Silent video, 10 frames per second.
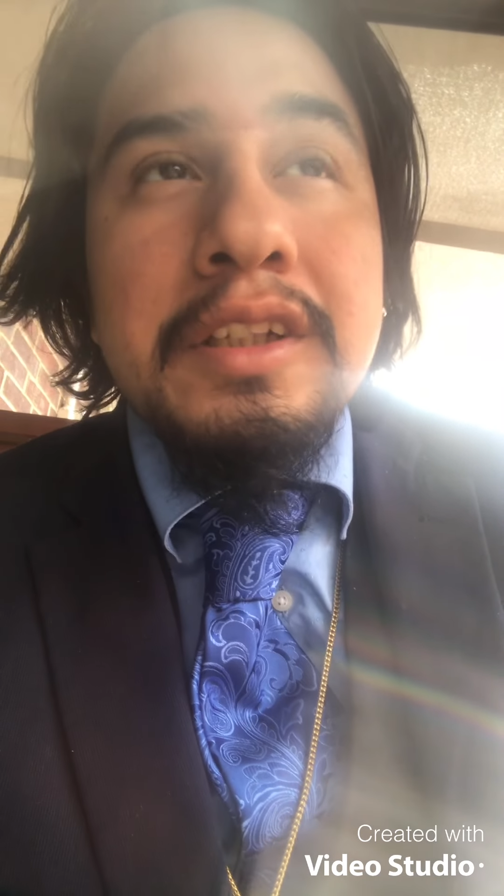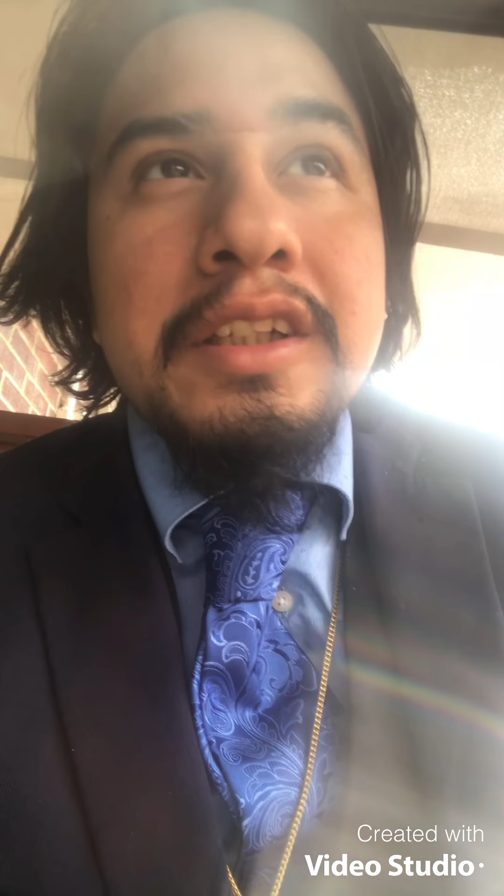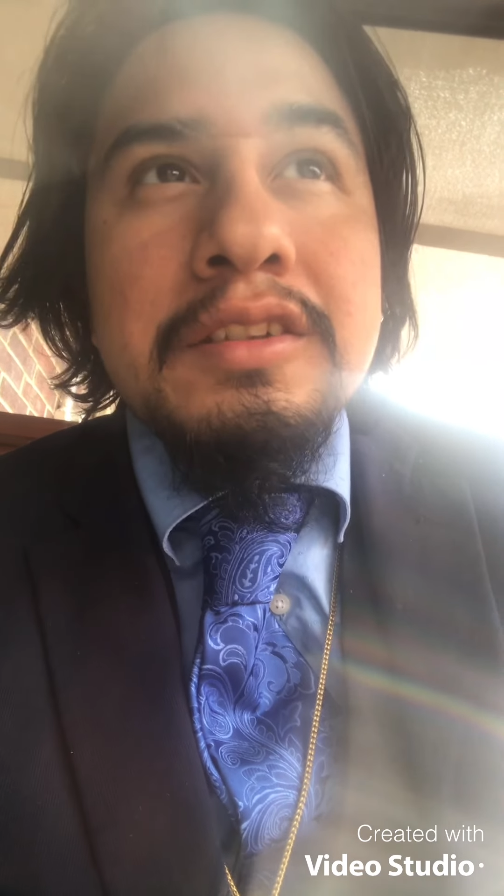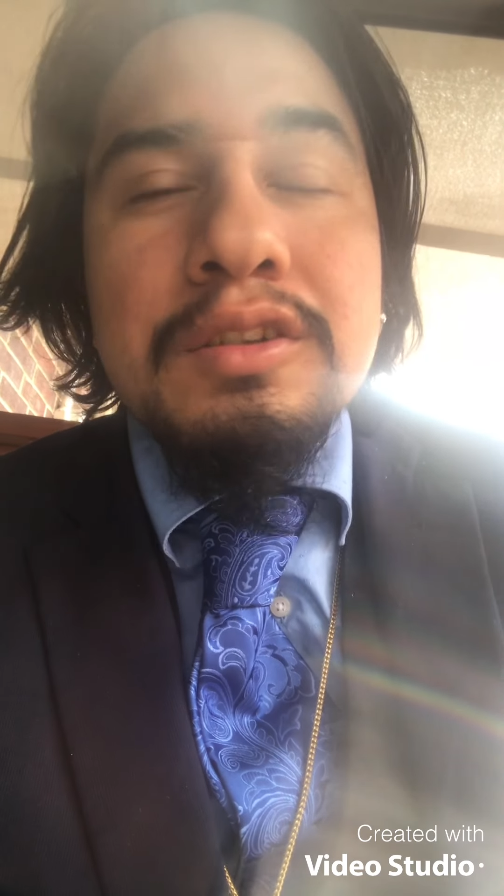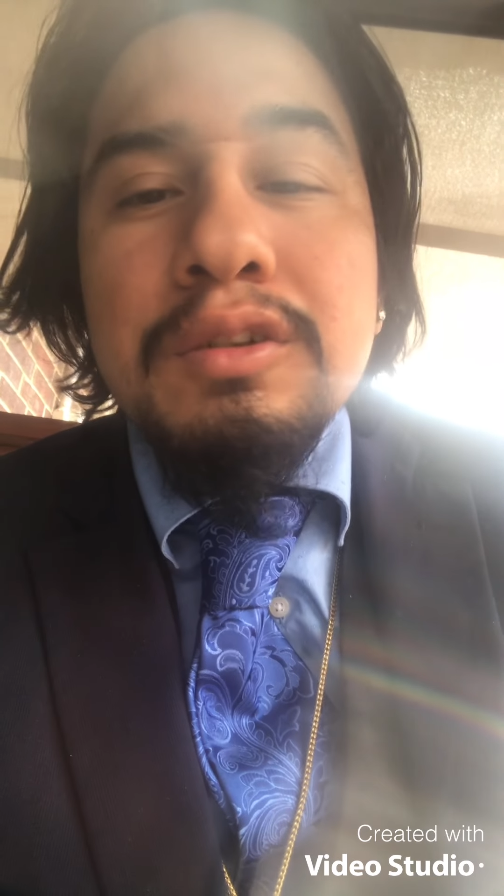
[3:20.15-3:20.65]

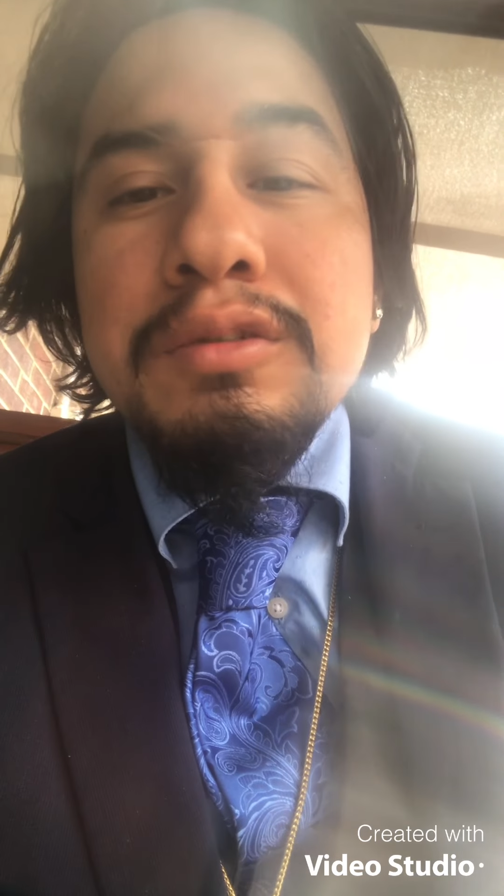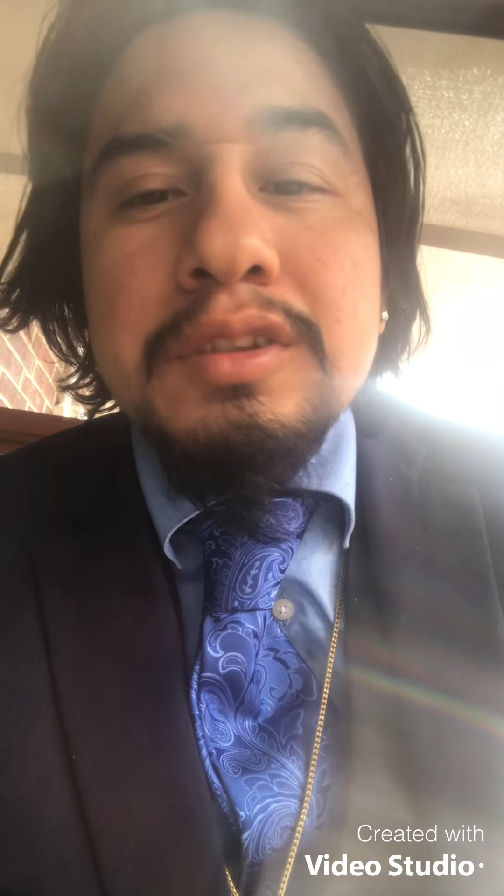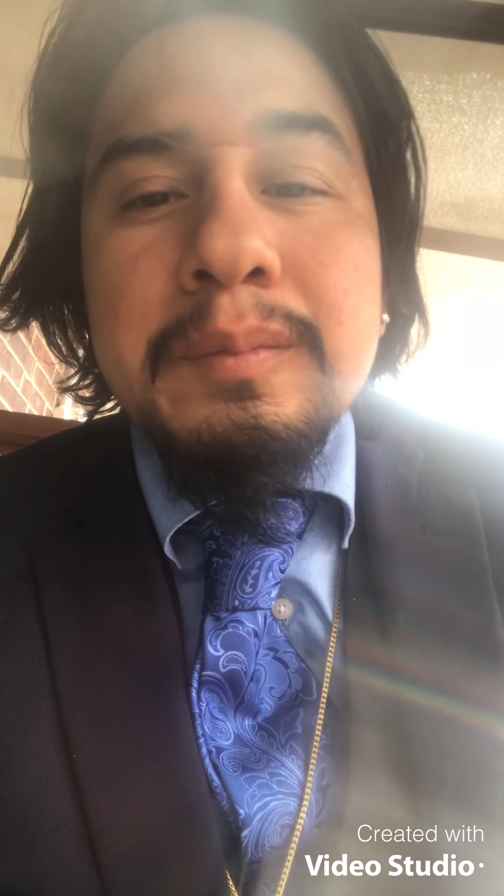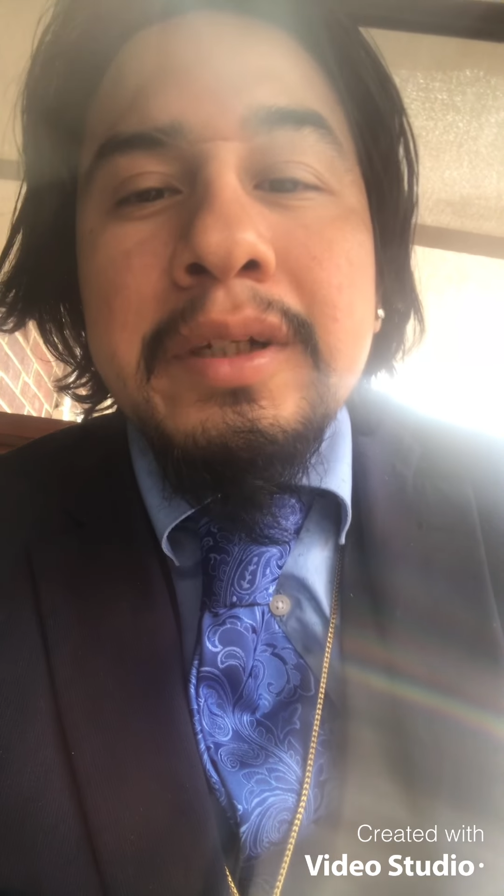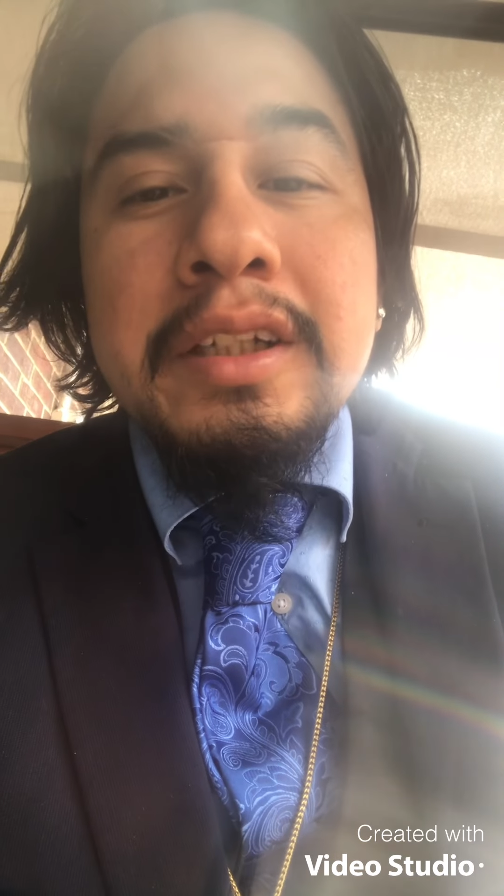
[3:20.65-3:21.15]
getting to know
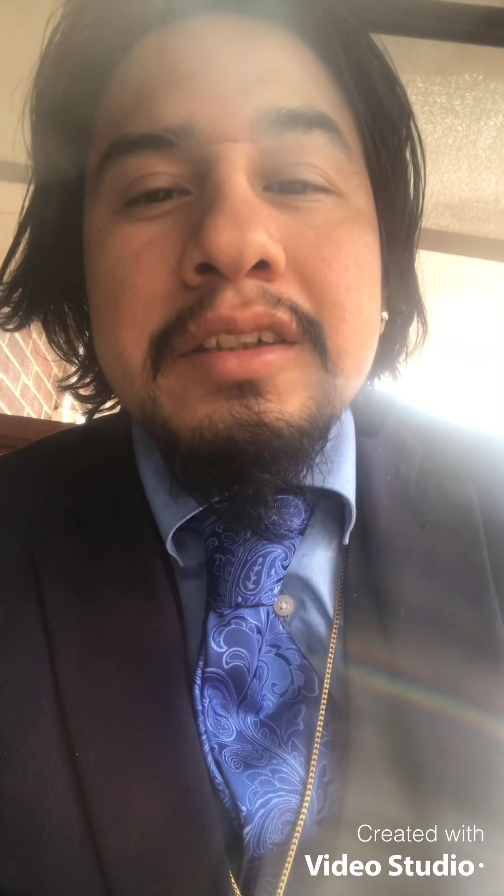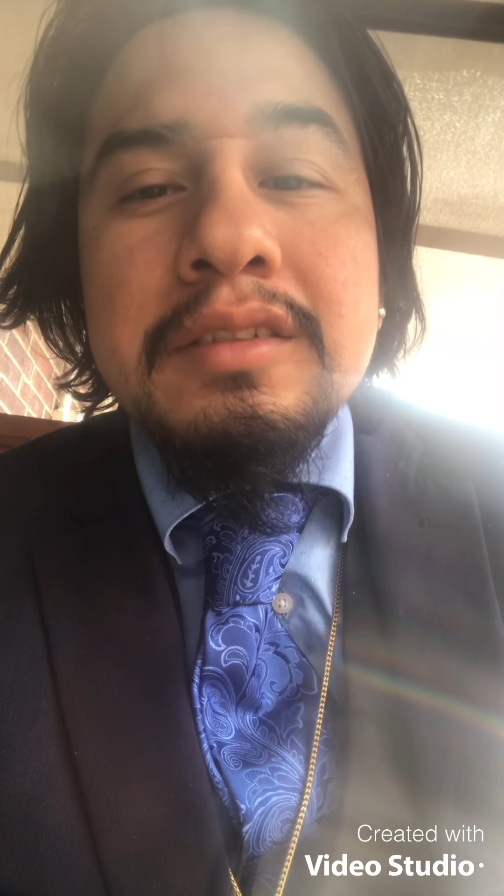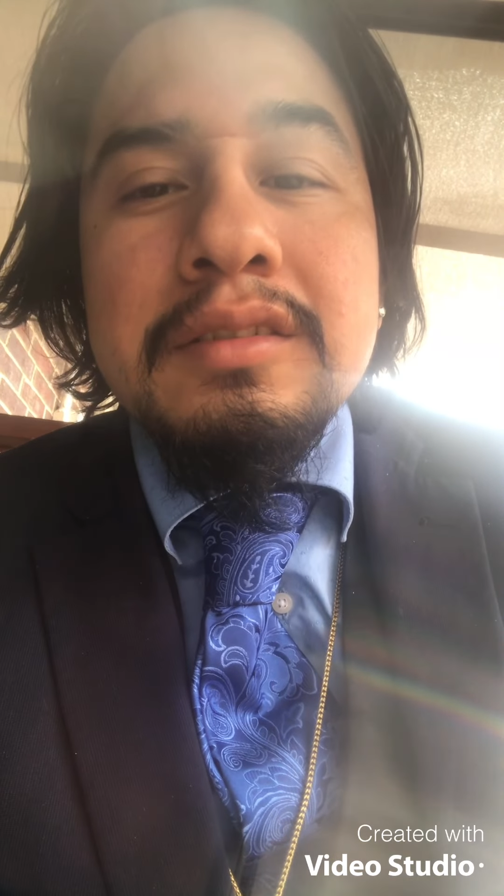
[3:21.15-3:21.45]
somebody.